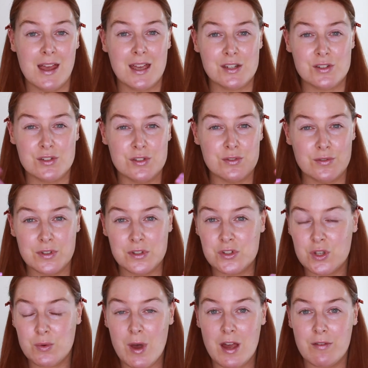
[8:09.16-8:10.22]
It doesn't feel
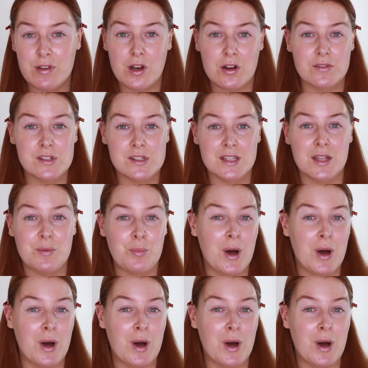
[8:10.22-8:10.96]
too heavy on the skin,